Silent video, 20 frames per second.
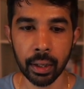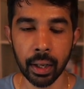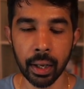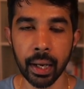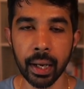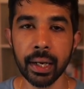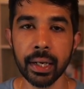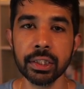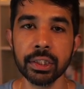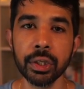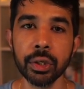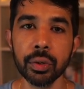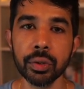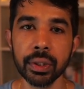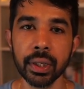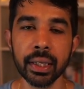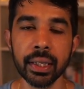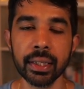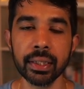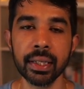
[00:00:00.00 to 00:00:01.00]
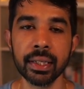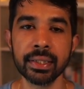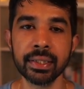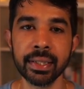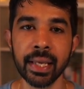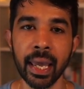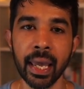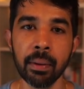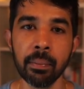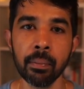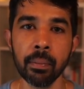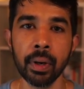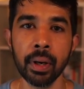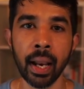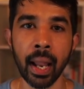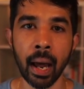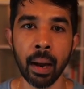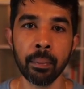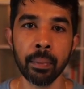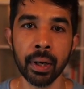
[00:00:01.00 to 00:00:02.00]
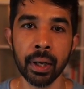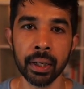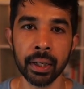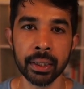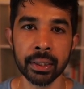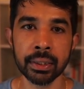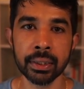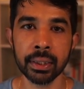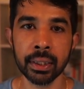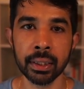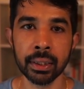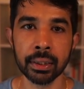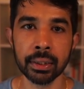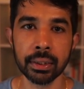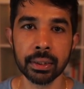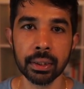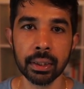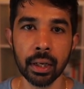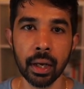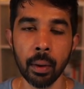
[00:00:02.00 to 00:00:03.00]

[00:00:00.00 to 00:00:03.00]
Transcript: it is using the same Lambda instance.